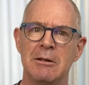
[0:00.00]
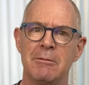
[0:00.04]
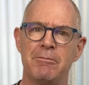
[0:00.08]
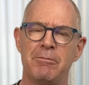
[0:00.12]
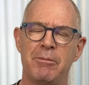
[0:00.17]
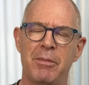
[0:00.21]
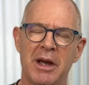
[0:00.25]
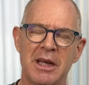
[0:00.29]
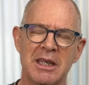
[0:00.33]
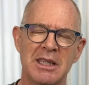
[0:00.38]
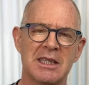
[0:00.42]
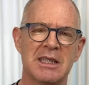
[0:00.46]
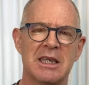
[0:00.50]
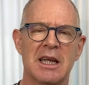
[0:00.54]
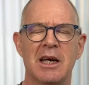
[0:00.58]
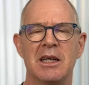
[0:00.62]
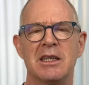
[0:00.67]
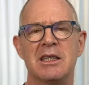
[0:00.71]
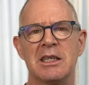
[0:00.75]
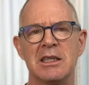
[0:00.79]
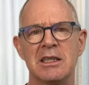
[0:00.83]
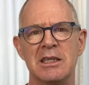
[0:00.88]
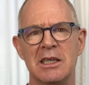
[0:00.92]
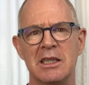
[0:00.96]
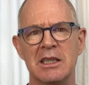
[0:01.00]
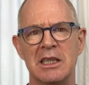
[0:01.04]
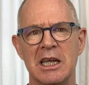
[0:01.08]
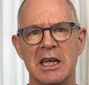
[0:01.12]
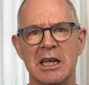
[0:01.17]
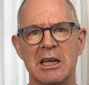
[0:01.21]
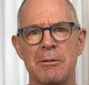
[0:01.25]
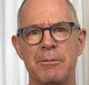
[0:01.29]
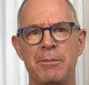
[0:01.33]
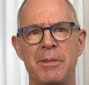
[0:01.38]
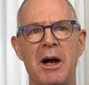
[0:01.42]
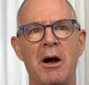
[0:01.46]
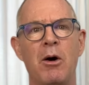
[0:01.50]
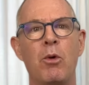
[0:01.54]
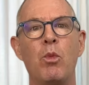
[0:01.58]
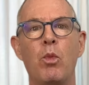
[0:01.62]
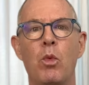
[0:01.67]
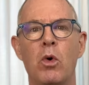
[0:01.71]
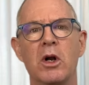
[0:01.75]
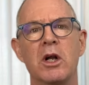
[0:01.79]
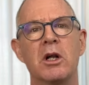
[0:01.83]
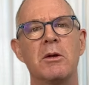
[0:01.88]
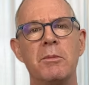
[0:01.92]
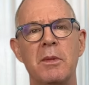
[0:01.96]
by starting to think about
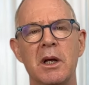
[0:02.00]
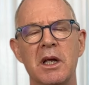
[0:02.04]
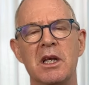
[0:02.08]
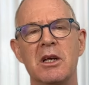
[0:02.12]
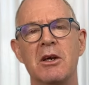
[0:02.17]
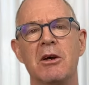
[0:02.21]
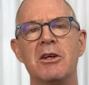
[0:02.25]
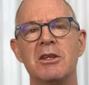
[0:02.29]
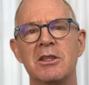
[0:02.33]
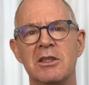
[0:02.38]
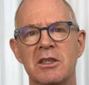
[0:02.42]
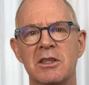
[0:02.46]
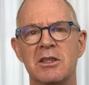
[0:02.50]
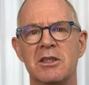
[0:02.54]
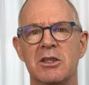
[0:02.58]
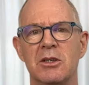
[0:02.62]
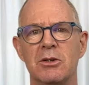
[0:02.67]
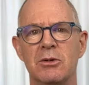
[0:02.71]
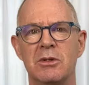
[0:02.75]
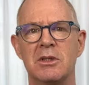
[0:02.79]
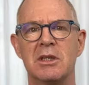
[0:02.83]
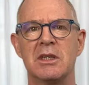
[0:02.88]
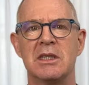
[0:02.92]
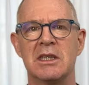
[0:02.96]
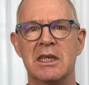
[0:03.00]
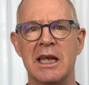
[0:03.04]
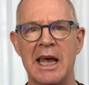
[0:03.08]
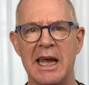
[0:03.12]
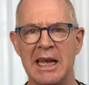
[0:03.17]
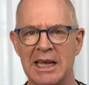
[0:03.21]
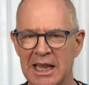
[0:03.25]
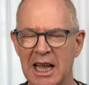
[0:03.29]
what am I going to do today?